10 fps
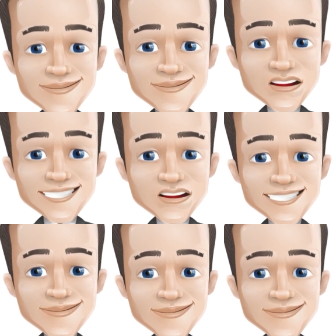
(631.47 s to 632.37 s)

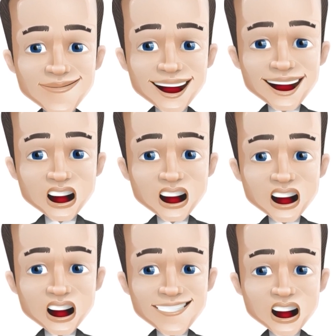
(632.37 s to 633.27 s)
Discipline. As a
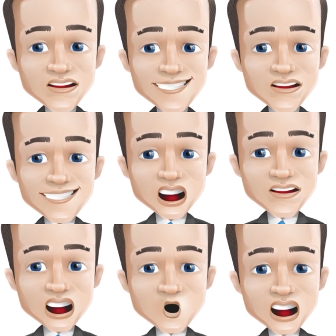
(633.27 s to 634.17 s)
rule, it's best to close
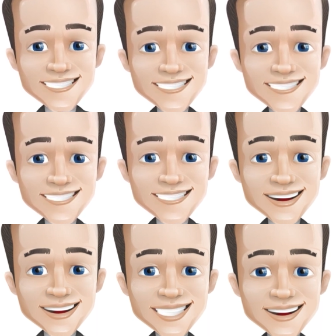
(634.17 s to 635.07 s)
all positions
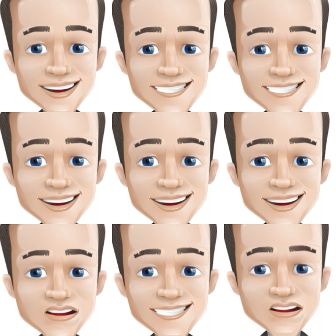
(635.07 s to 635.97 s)
during a day's trading
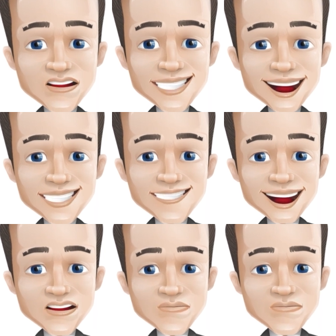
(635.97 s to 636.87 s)
session and not
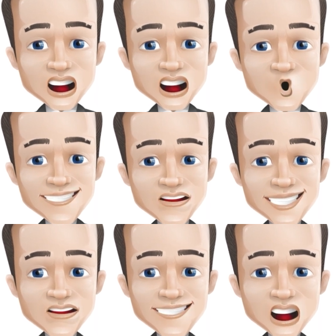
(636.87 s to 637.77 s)
carry them over to the
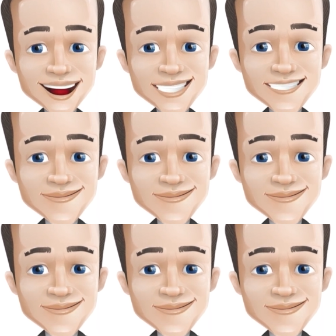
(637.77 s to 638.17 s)
next day.